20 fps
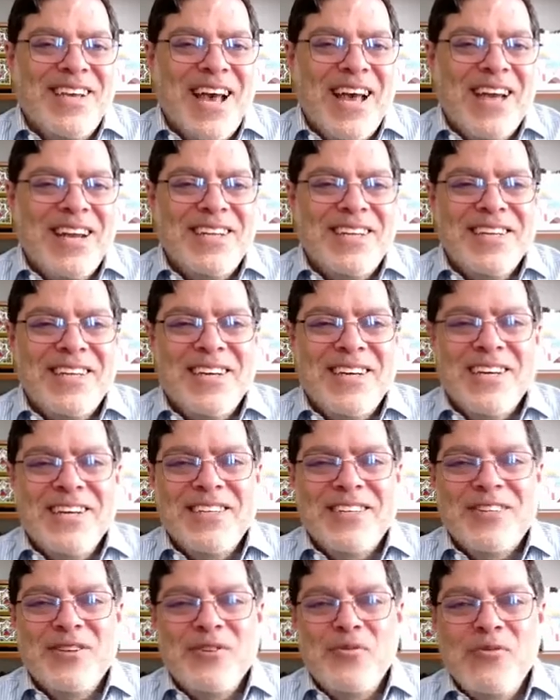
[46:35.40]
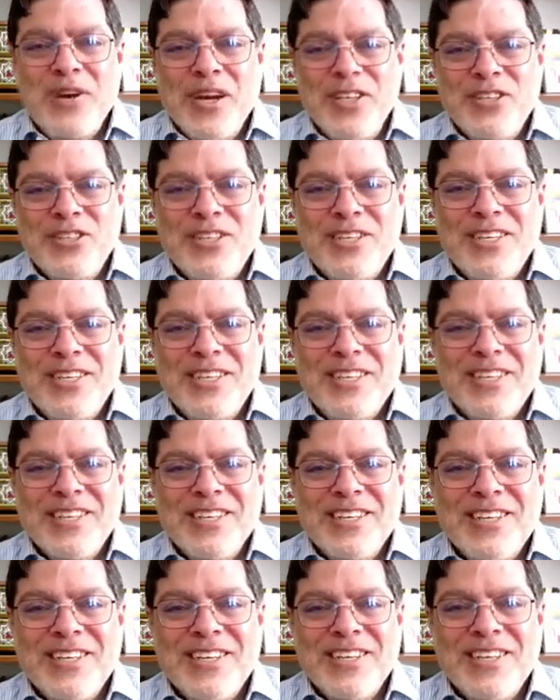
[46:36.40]
Canada to Russia,
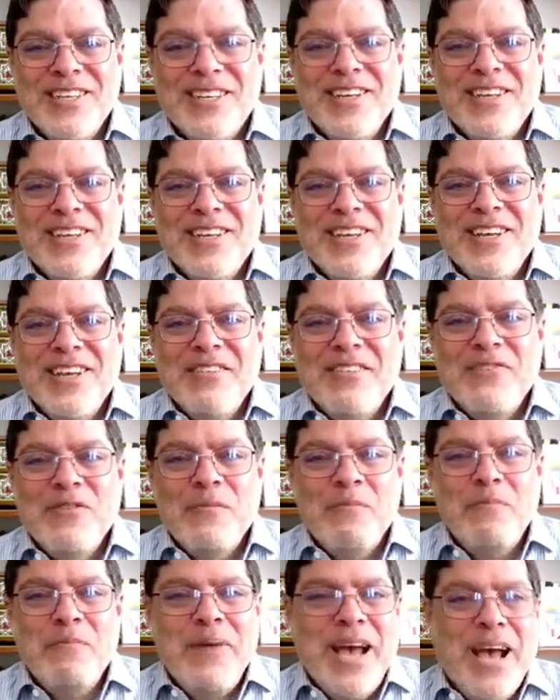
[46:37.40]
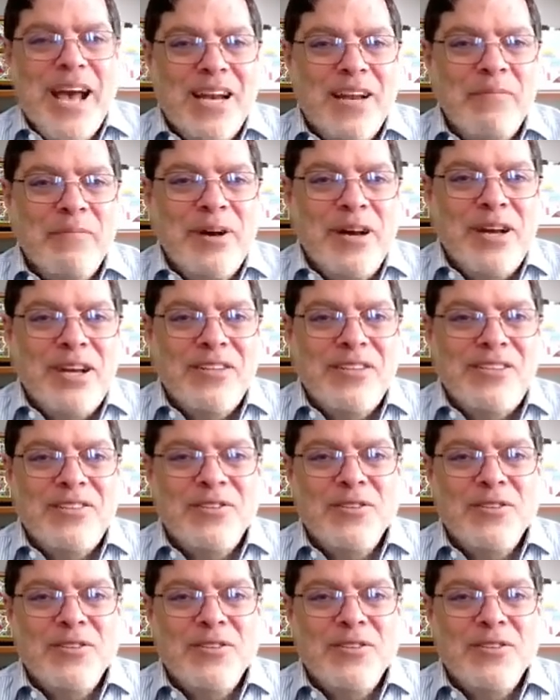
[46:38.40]
and from Panama